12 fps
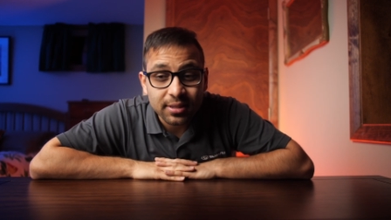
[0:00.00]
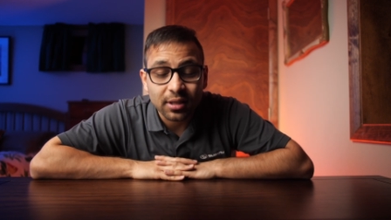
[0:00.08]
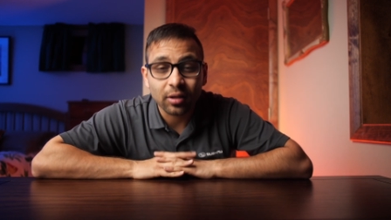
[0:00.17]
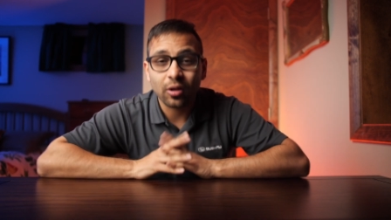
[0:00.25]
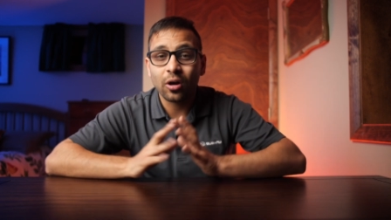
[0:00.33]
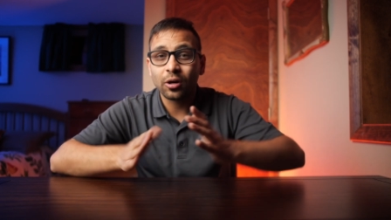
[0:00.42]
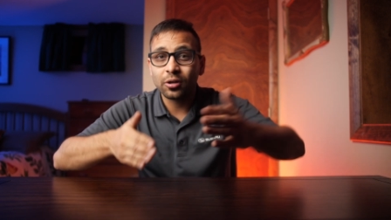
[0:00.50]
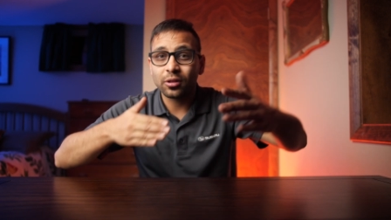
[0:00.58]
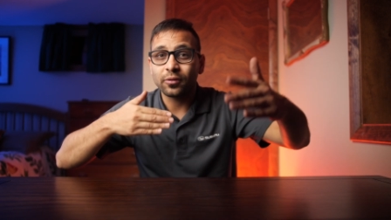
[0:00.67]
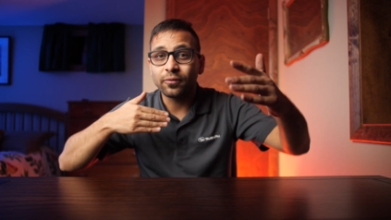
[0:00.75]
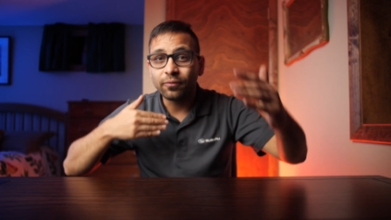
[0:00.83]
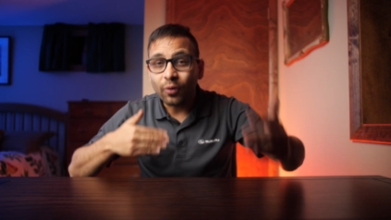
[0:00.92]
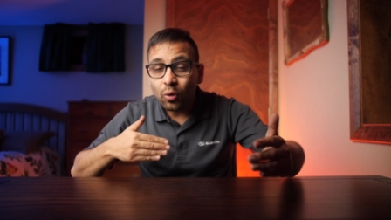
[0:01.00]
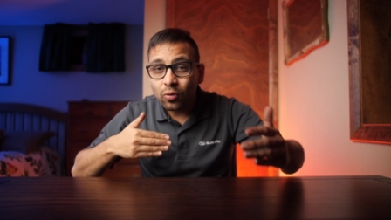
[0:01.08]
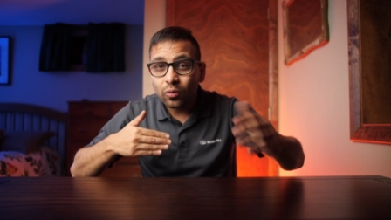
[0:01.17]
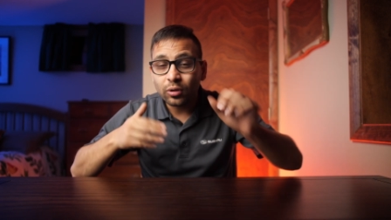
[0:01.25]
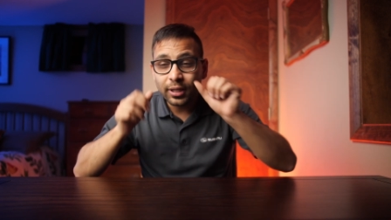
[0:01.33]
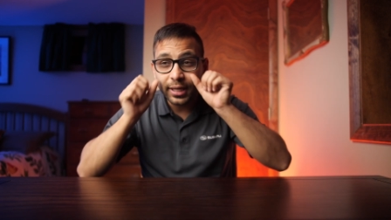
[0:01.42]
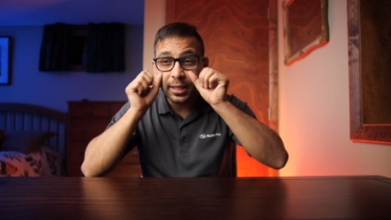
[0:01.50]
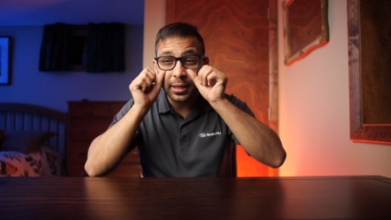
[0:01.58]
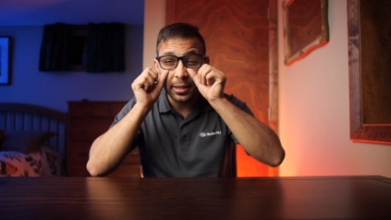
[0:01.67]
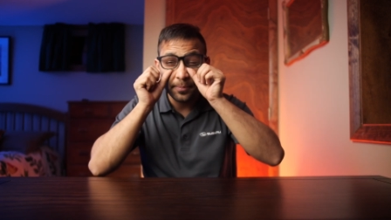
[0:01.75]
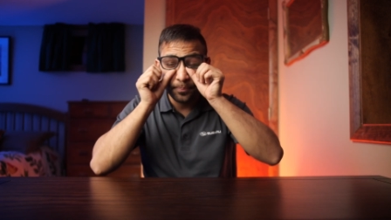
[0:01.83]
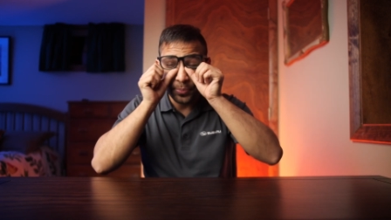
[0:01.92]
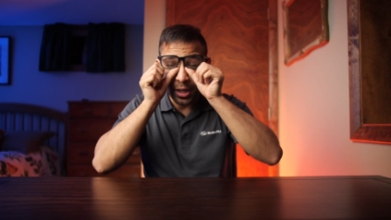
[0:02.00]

The longer the focal length,